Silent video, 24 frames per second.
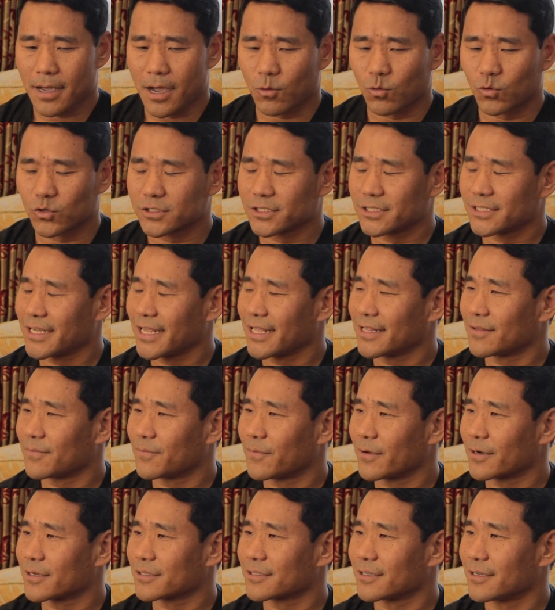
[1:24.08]
I was
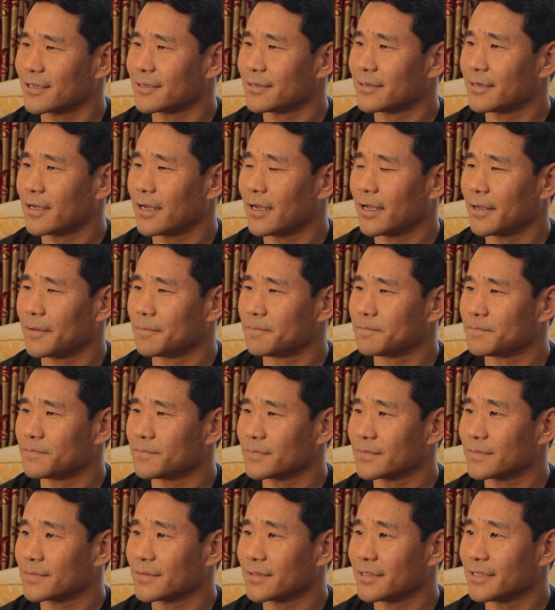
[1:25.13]
10th person
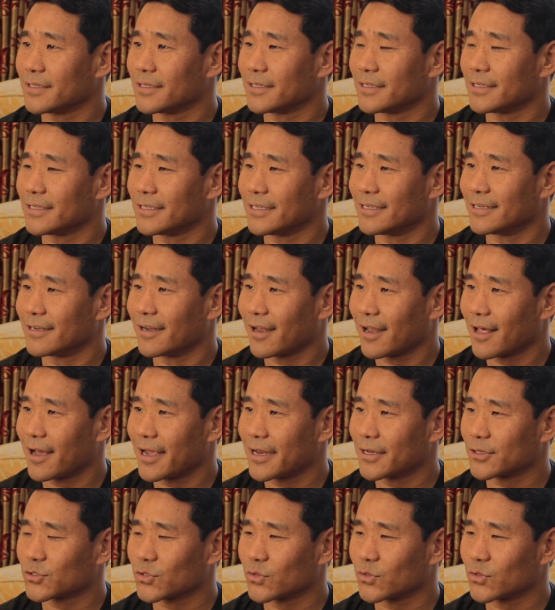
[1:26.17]
in the line,